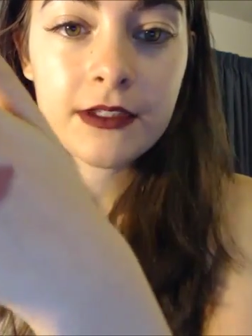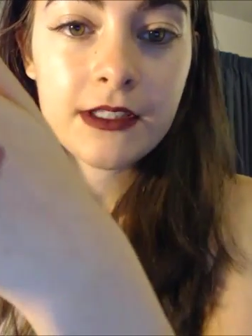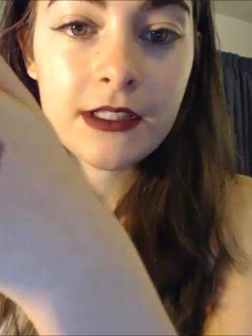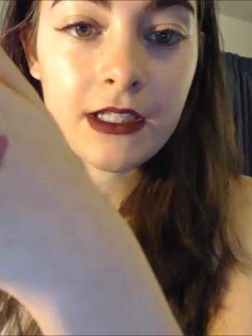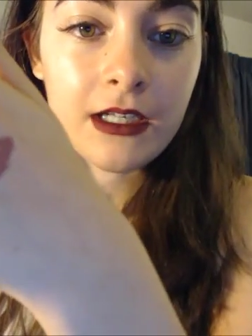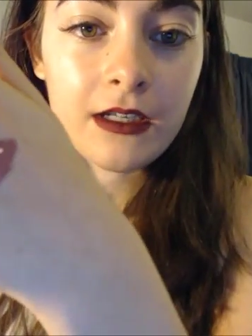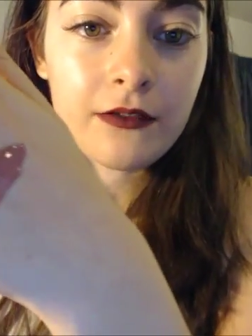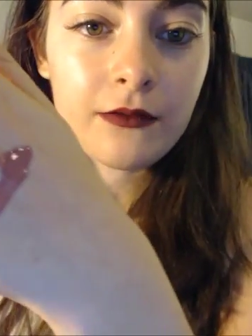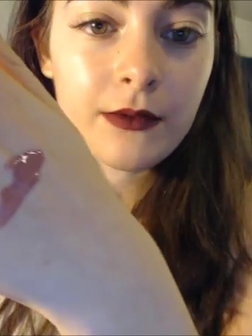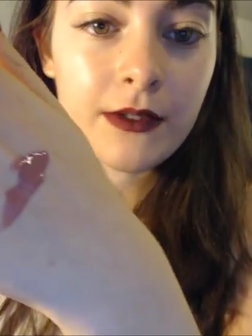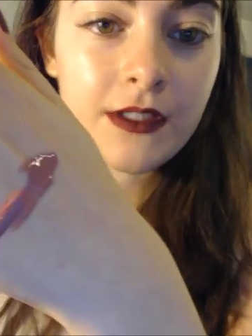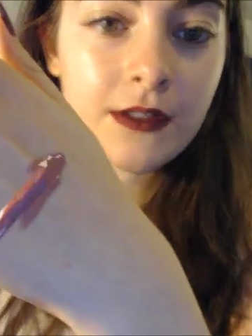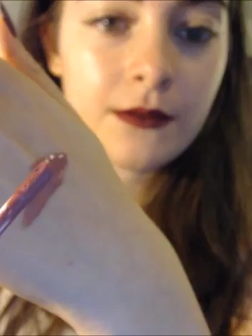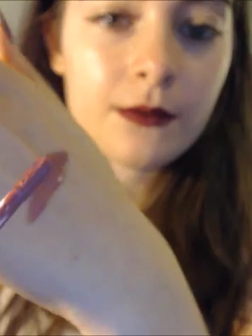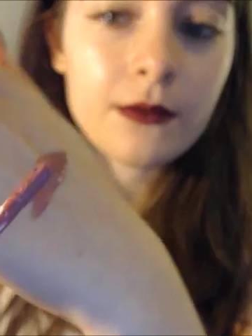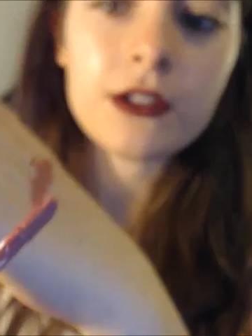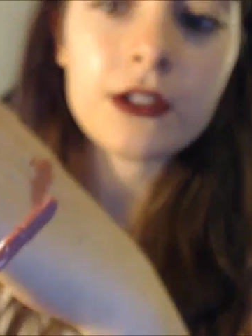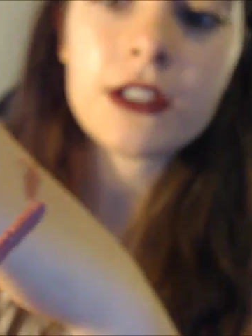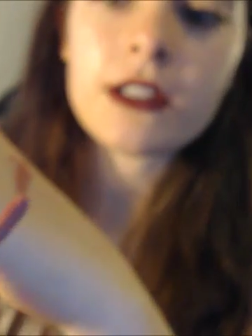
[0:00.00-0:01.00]
So if we
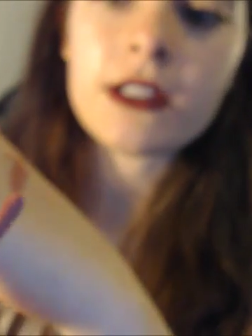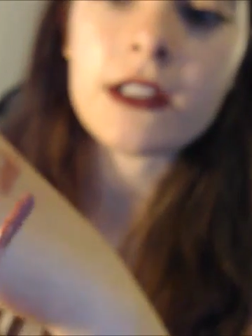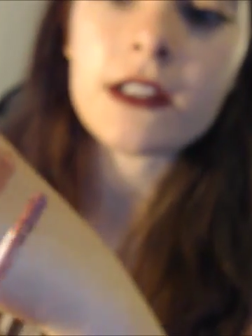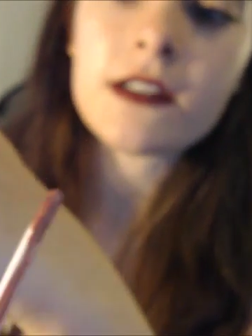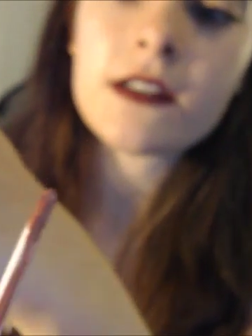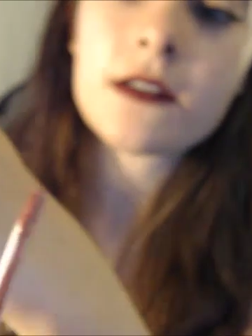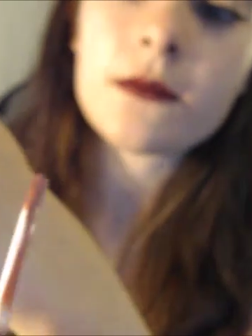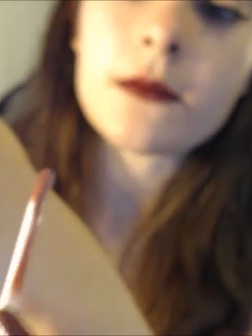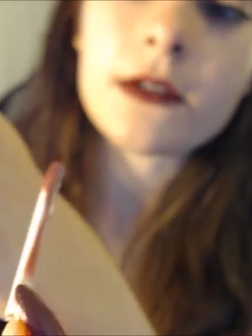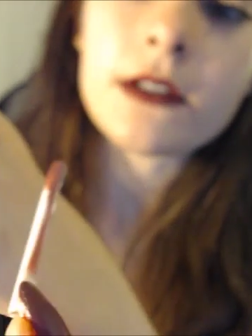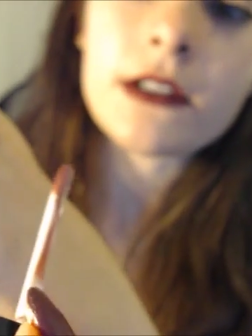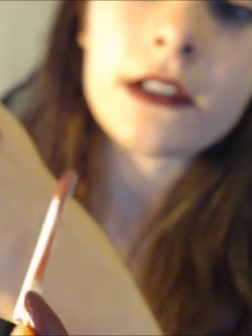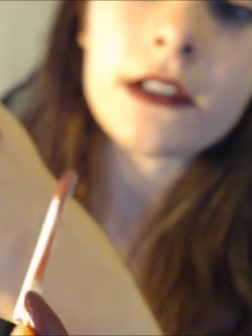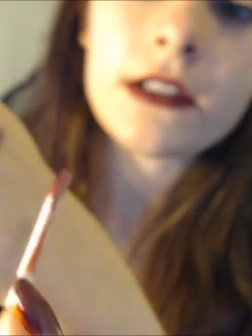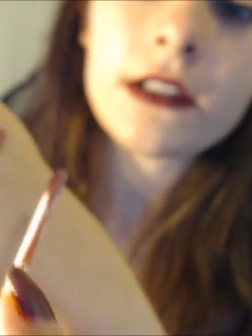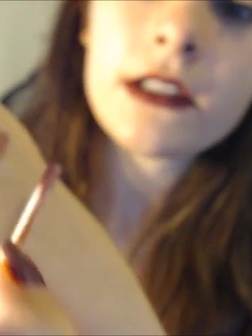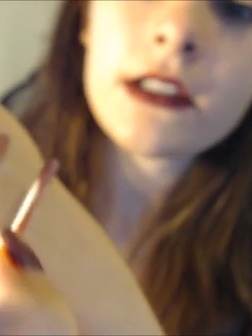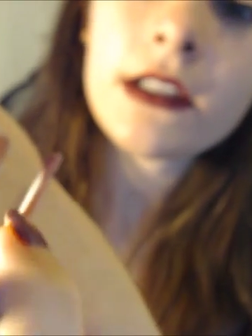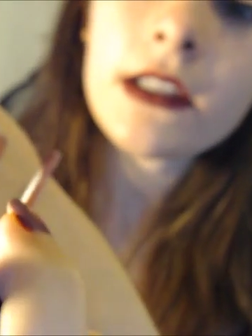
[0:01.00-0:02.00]
swatch this
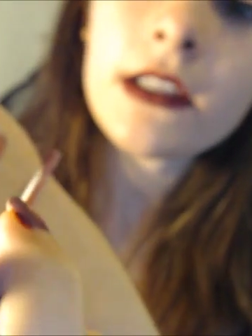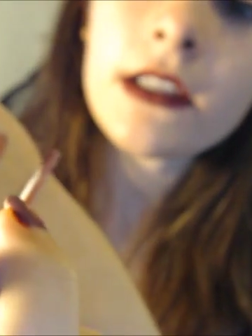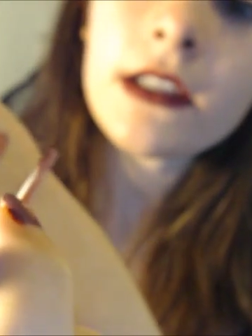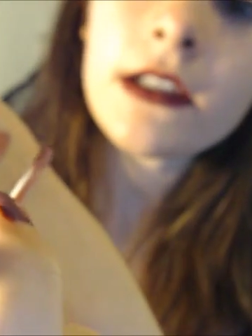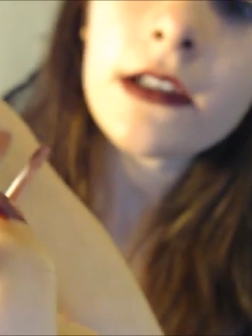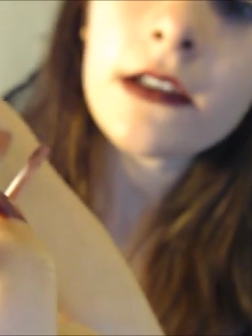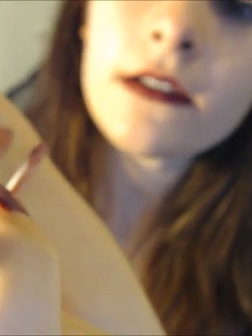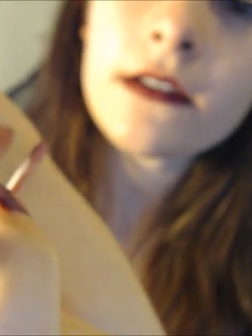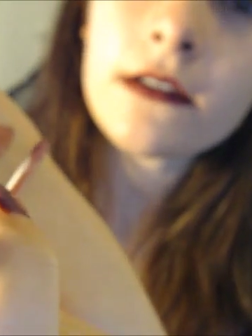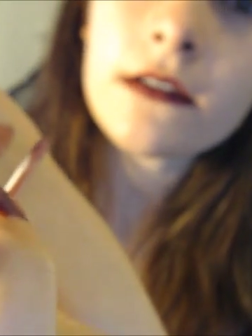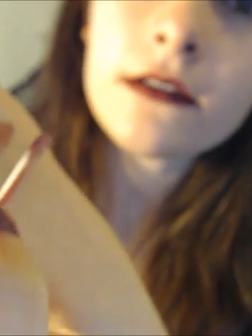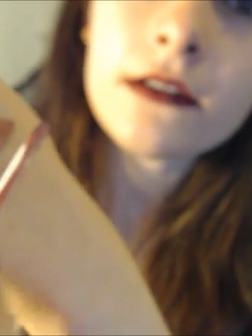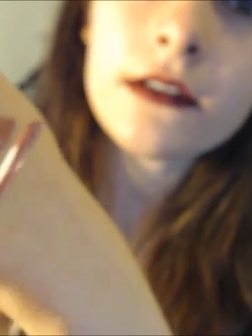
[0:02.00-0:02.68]
one here,